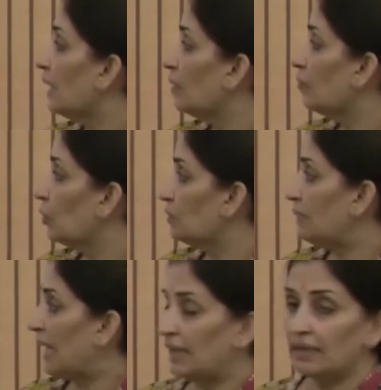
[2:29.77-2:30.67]
in
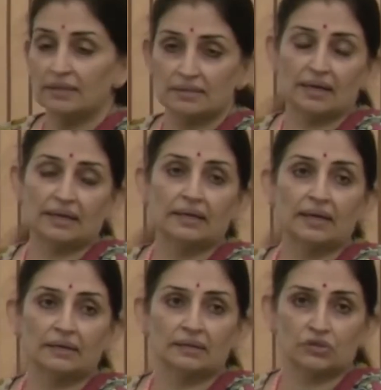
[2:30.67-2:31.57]
both planning, design,
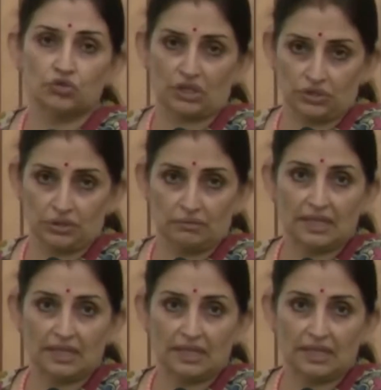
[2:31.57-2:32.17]
and construction.